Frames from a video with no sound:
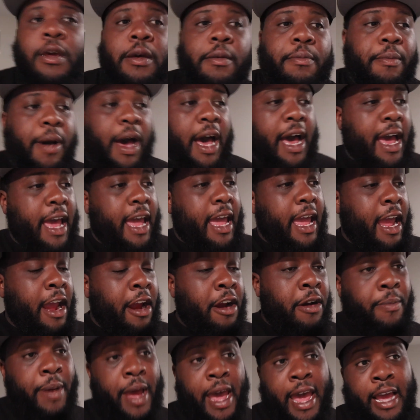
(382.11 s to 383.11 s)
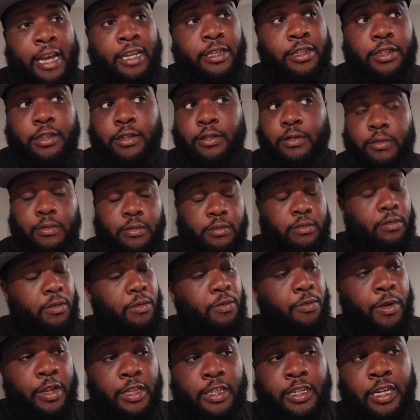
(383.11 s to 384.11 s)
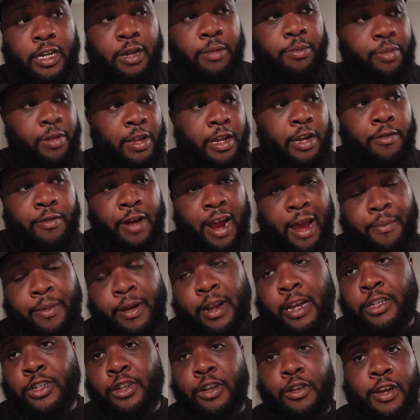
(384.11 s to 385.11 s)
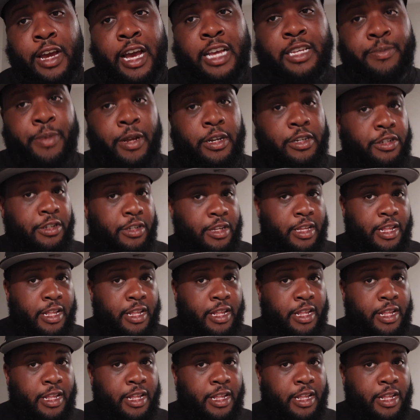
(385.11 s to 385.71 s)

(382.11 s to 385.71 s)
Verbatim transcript: my airbags went to complete crap, and I'll show you guys pictures